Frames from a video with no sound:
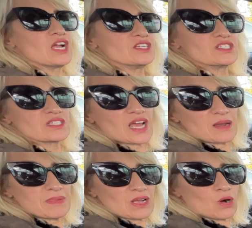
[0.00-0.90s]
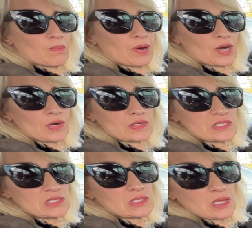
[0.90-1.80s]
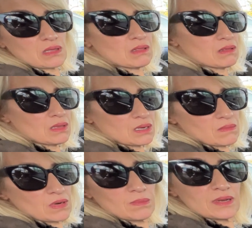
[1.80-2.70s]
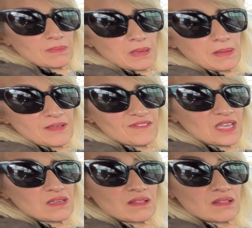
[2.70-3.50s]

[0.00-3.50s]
she's got a big old purse, and she's like, oh, I don't want to put it by my feet.